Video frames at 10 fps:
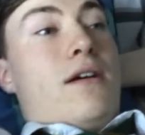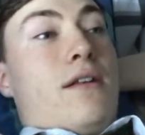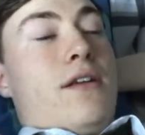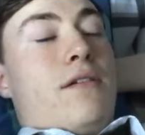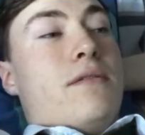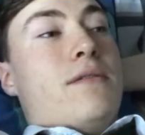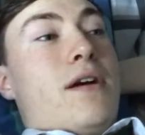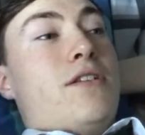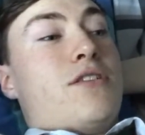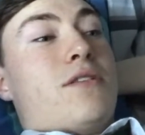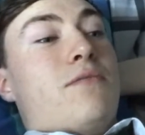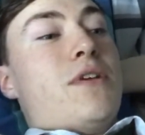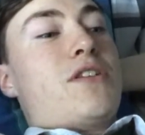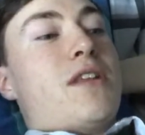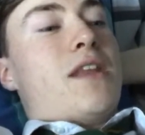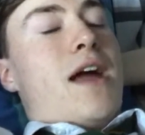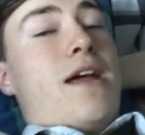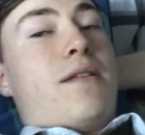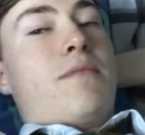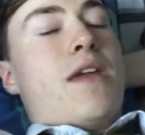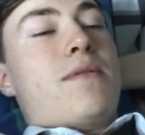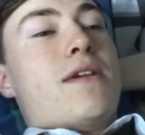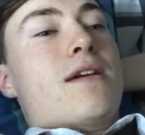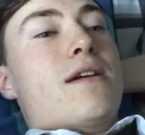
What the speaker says: I know. I wish they'd add maybe